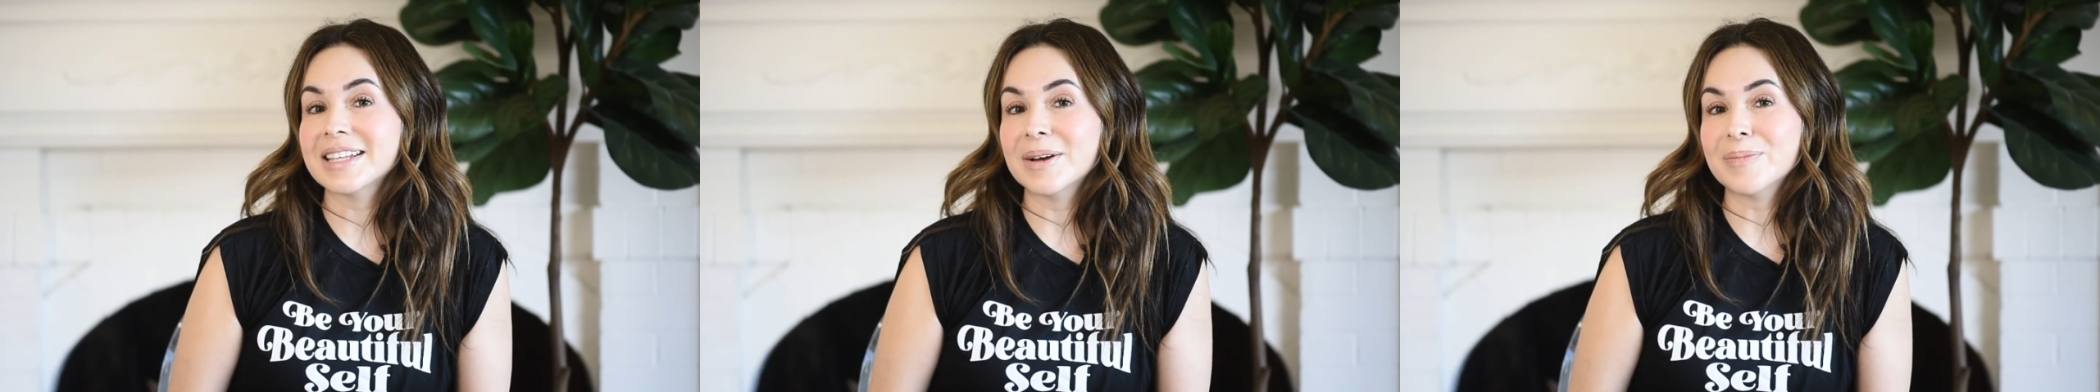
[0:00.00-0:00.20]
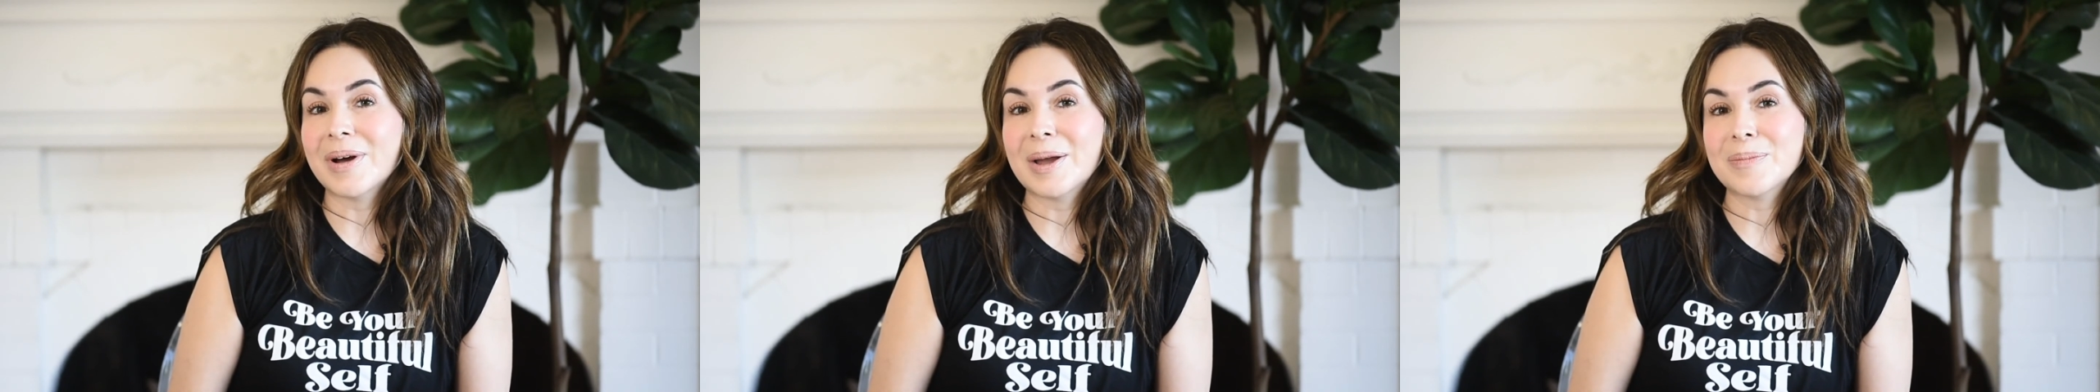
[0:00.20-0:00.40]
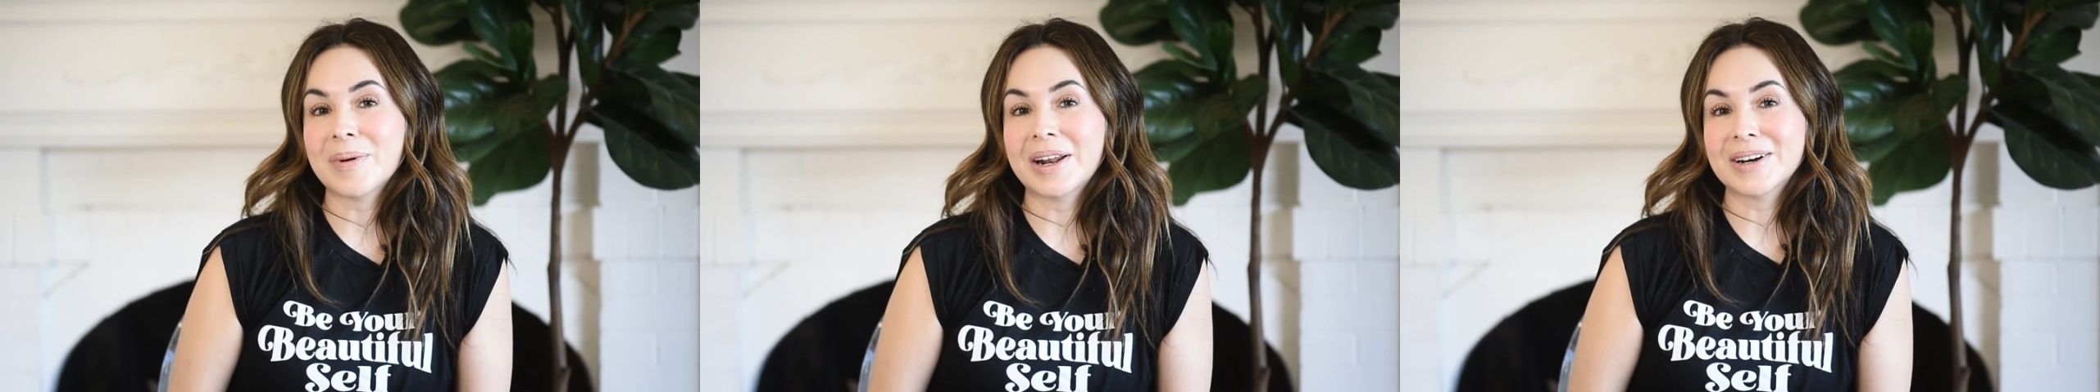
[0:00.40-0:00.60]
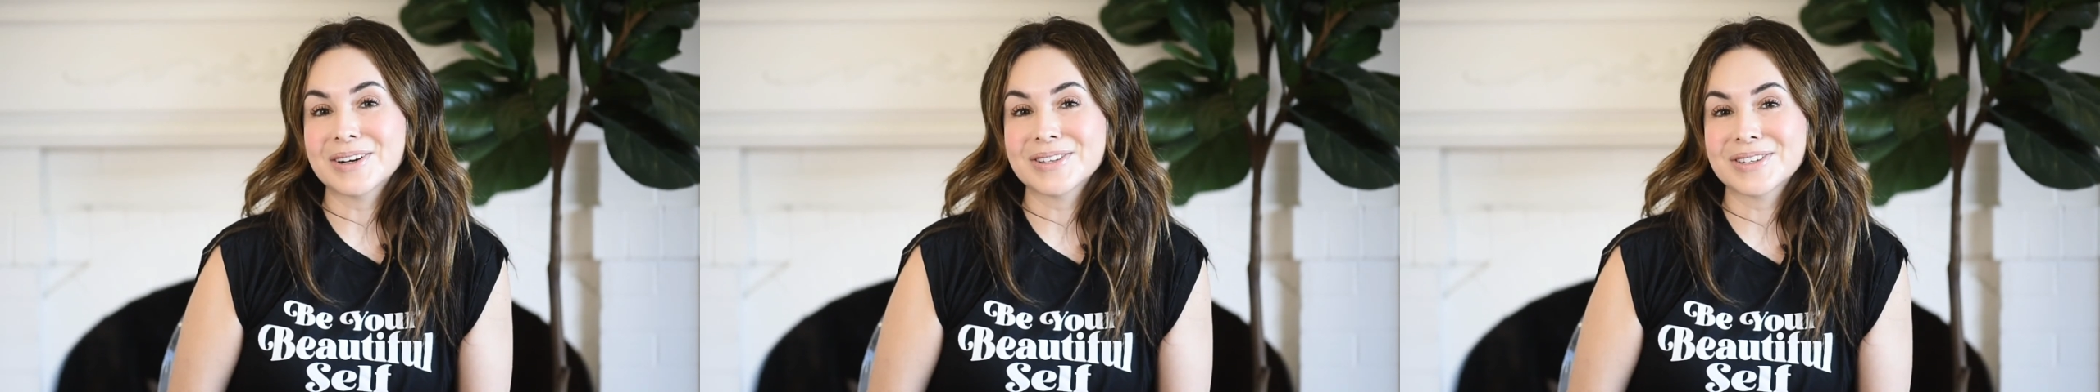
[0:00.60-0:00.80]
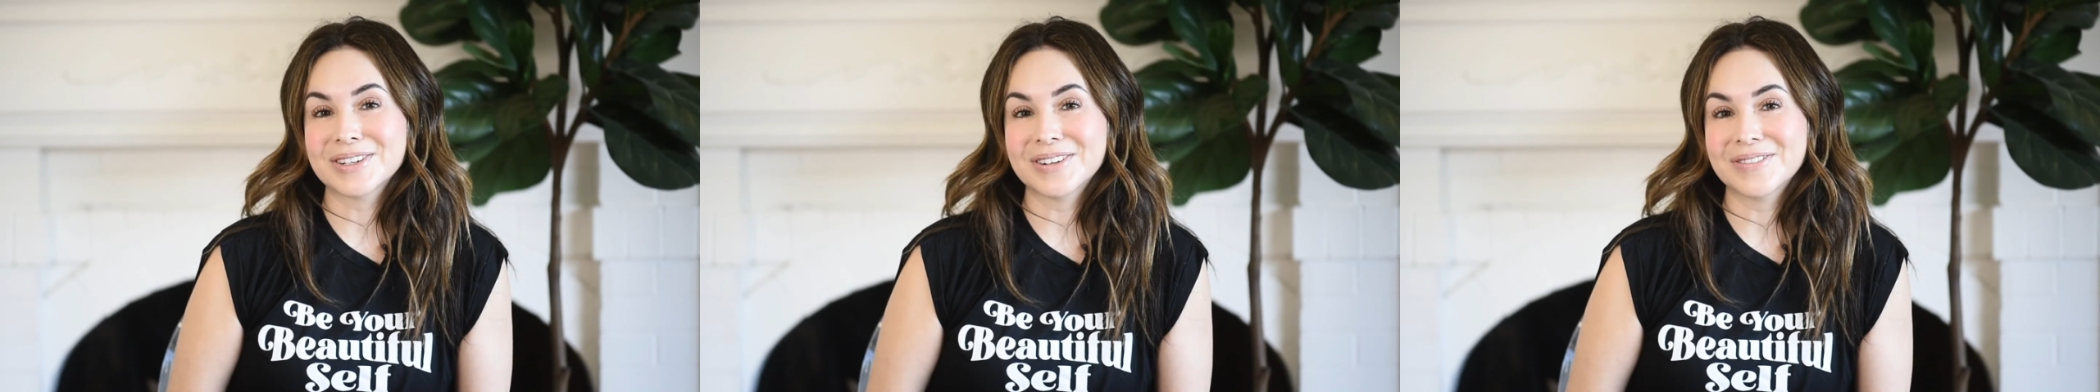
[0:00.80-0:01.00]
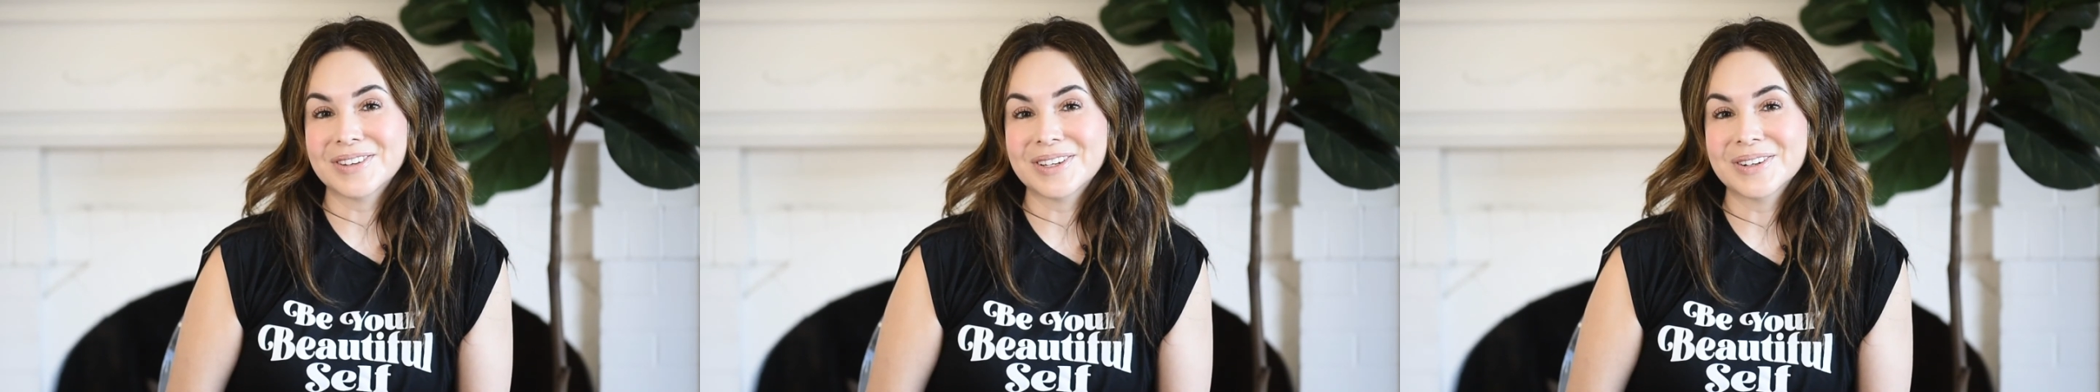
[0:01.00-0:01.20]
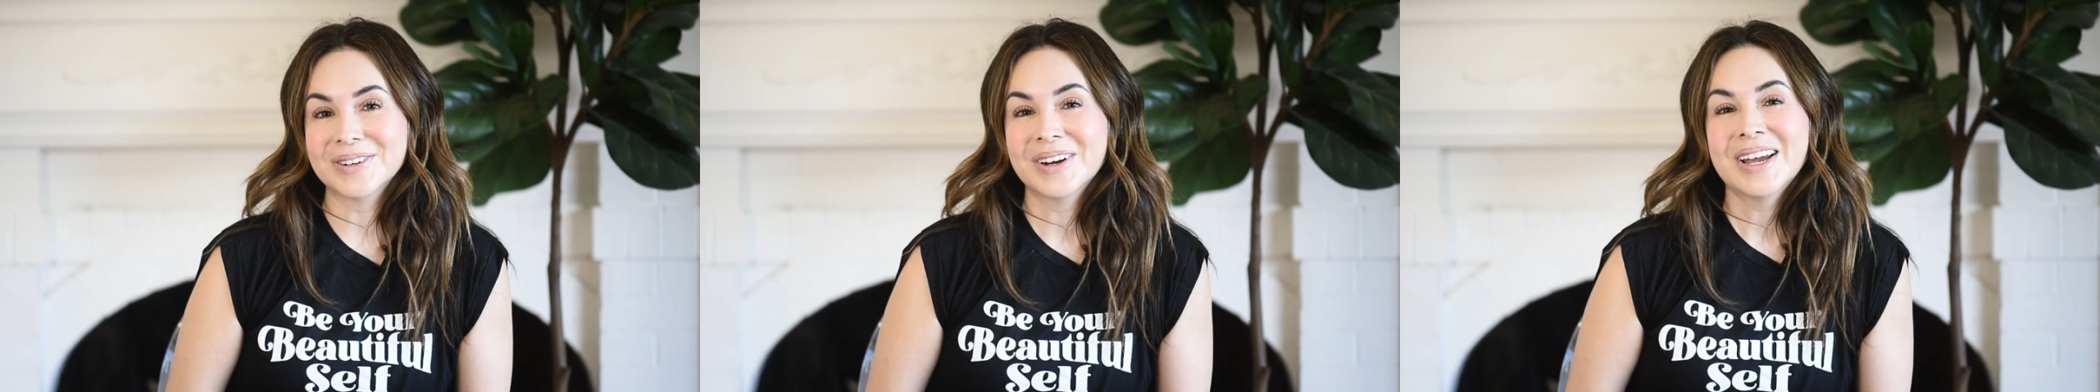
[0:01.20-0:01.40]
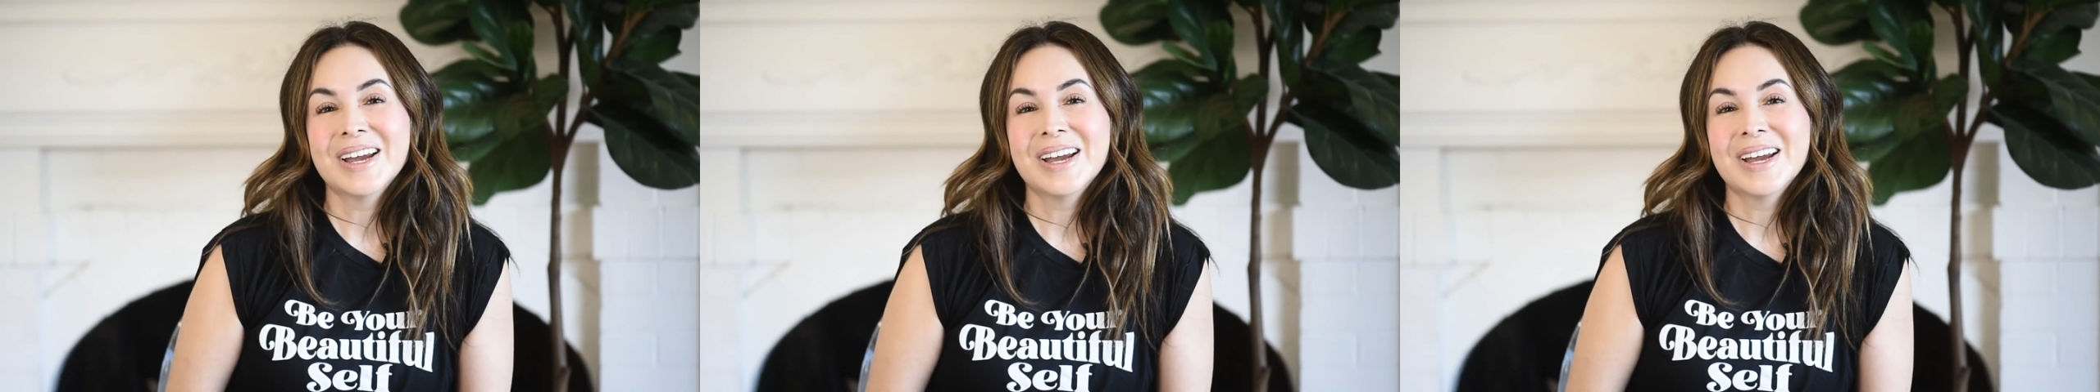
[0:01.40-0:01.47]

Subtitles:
that might better serve you.